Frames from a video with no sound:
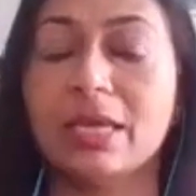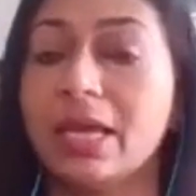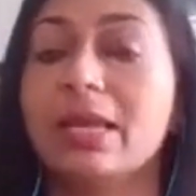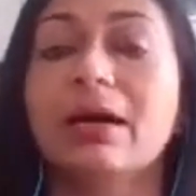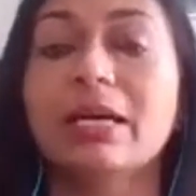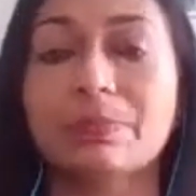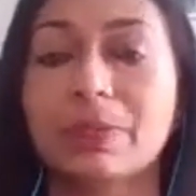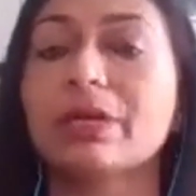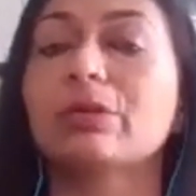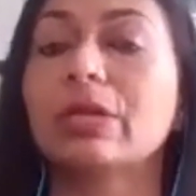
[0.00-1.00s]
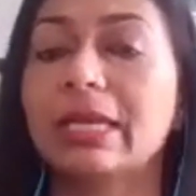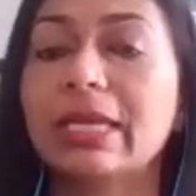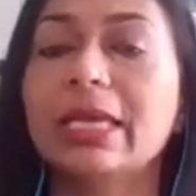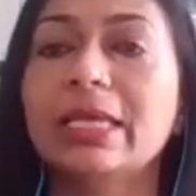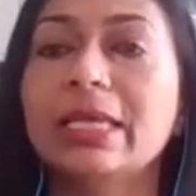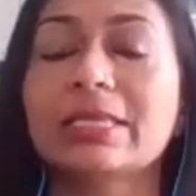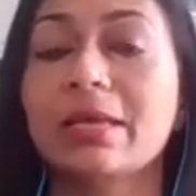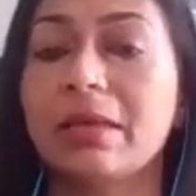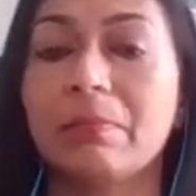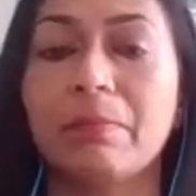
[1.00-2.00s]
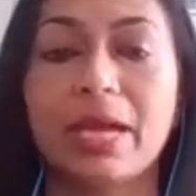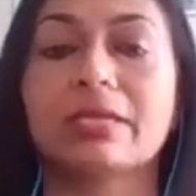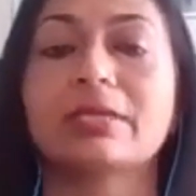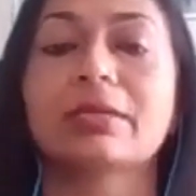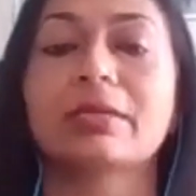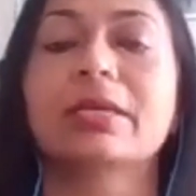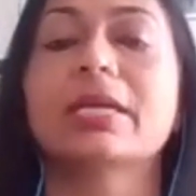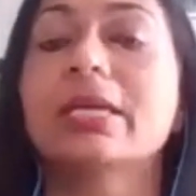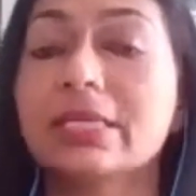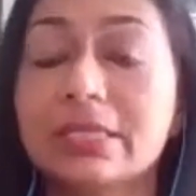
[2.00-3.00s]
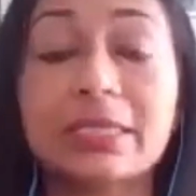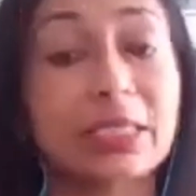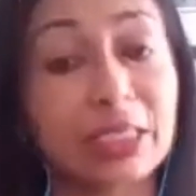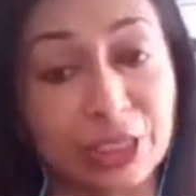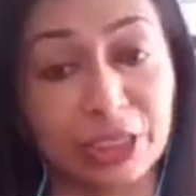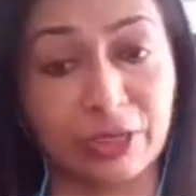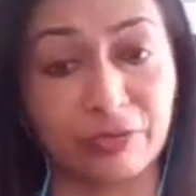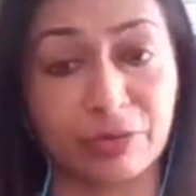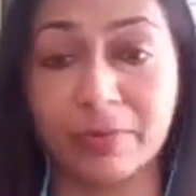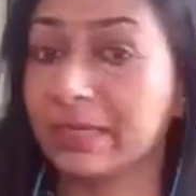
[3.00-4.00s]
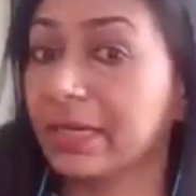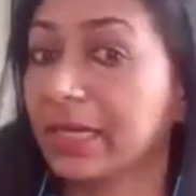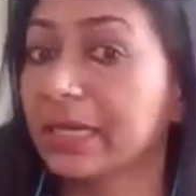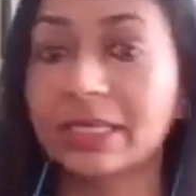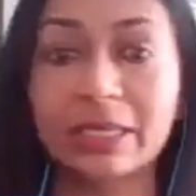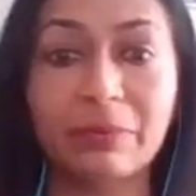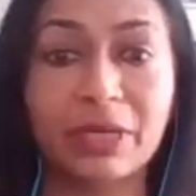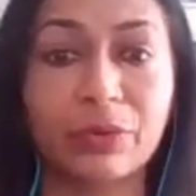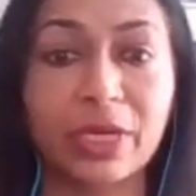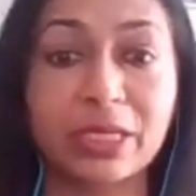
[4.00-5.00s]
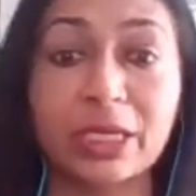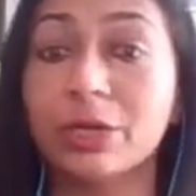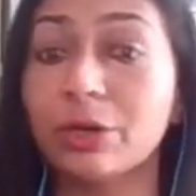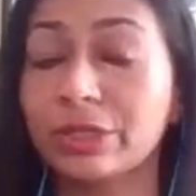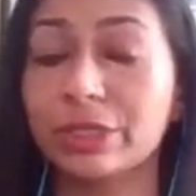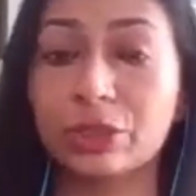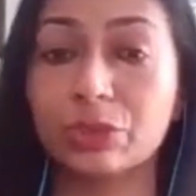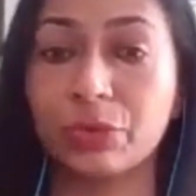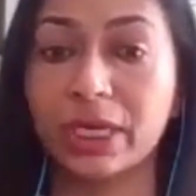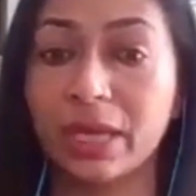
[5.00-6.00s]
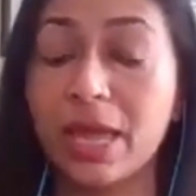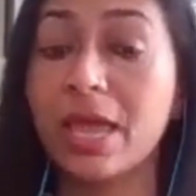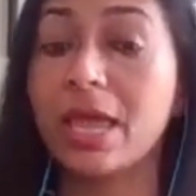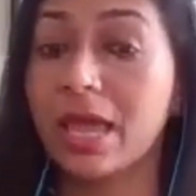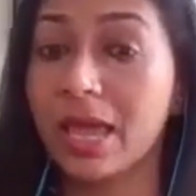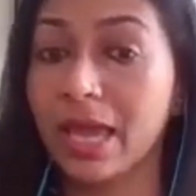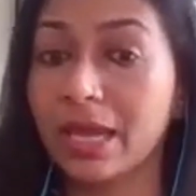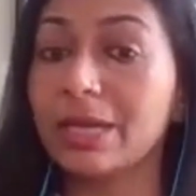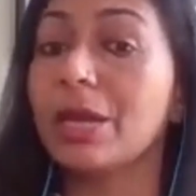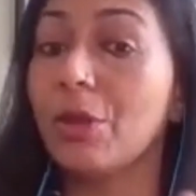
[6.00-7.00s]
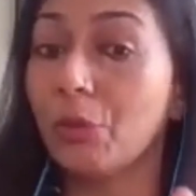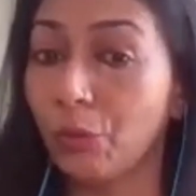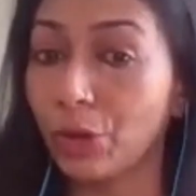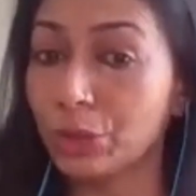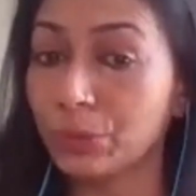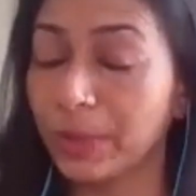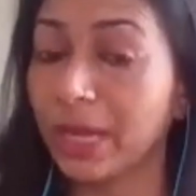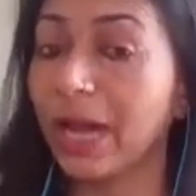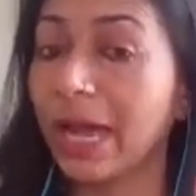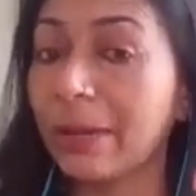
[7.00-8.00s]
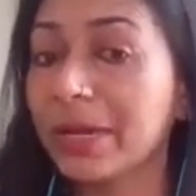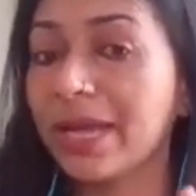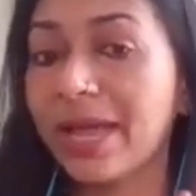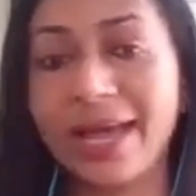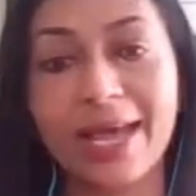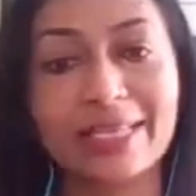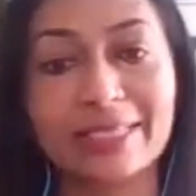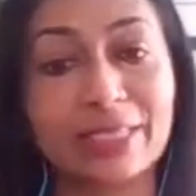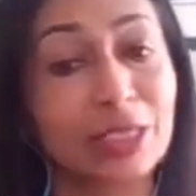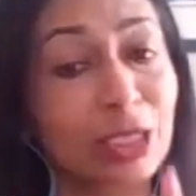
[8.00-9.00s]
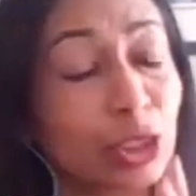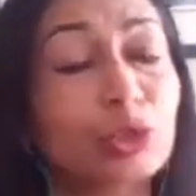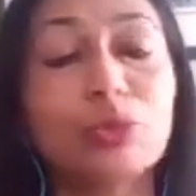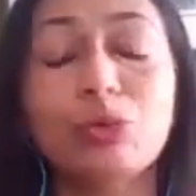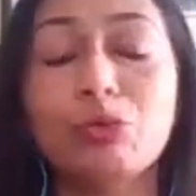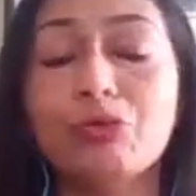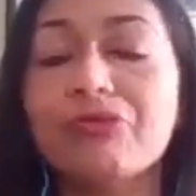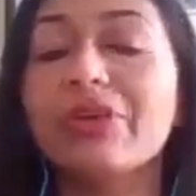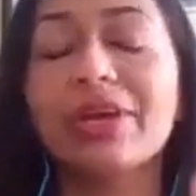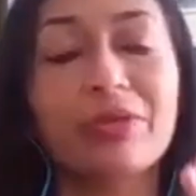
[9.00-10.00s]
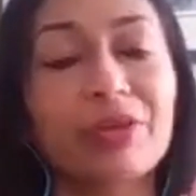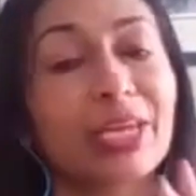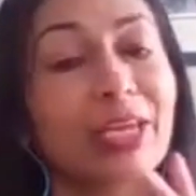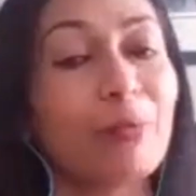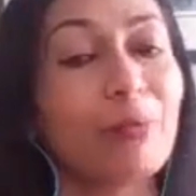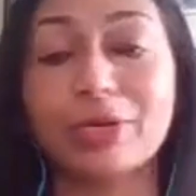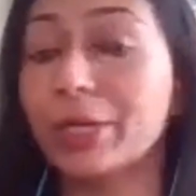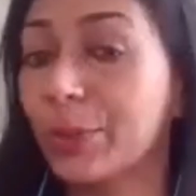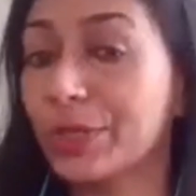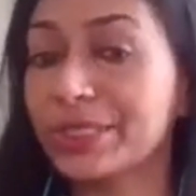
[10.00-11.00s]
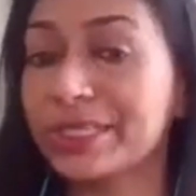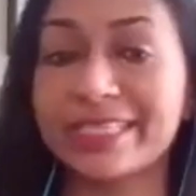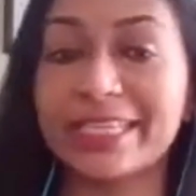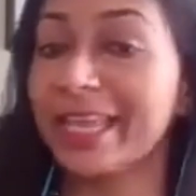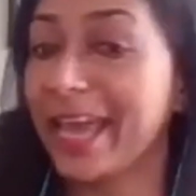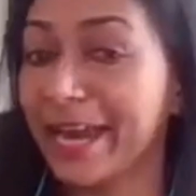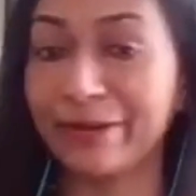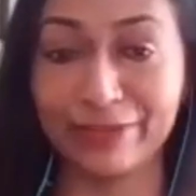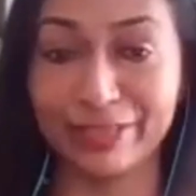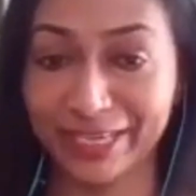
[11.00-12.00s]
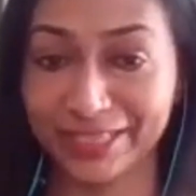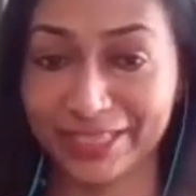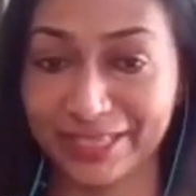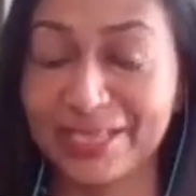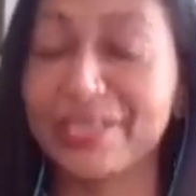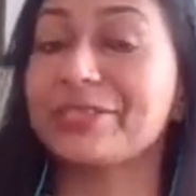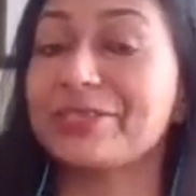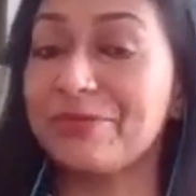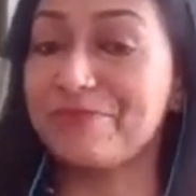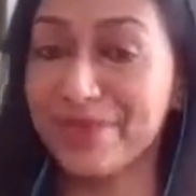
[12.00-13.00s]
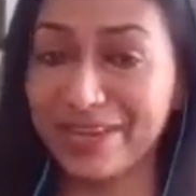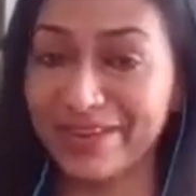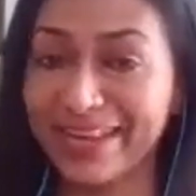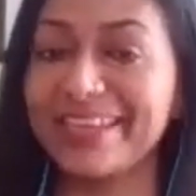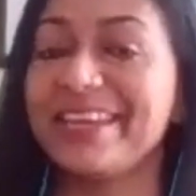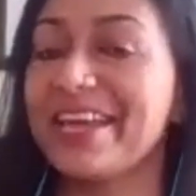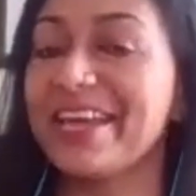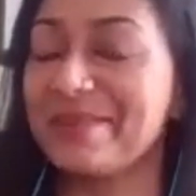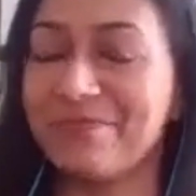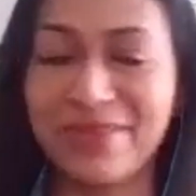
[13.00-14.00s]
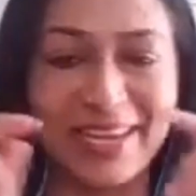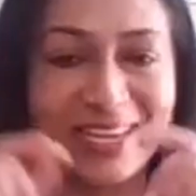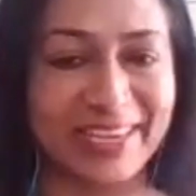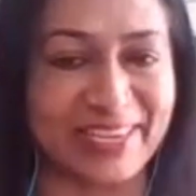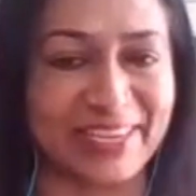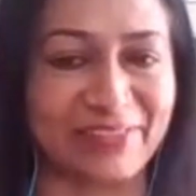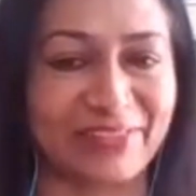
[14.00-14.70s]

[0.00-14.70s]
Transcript: And last but not the least, matter is conserved. Matter can neither be created nor destroyed. And watch me, I'm going to ask two very, very important questions in the end of the session. So be ready and be attentive.